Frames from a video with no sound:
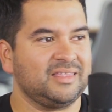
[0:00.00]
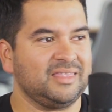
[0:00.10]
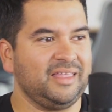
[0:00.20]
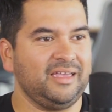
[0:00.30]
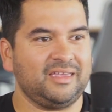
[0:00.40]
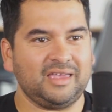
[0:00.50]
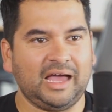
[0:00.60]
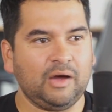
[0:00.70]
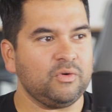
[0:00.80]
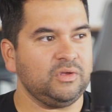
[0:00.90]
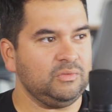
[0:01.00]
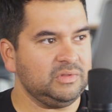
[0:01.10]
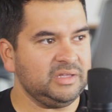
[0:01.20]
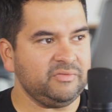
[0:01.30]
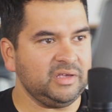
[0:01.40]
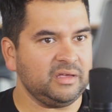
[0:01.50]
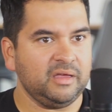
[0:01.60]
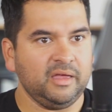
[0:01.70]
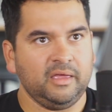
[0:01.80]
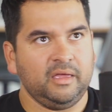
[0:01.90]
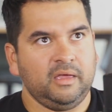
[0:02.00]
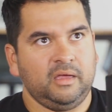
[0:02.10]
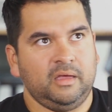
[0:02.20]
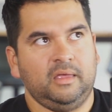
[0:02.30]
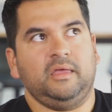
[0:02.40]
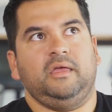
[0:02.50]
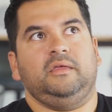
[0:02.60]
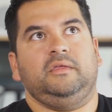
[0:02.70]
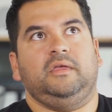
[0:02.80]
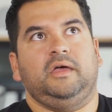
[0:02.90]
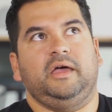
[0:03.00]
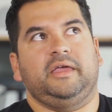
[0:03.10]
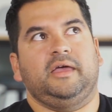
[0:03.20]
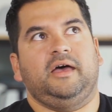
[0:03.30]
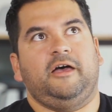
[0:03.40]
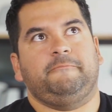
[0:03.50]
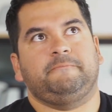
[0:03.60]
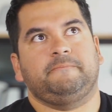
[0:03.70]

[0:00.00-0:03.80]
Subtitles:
Like, how are you living? And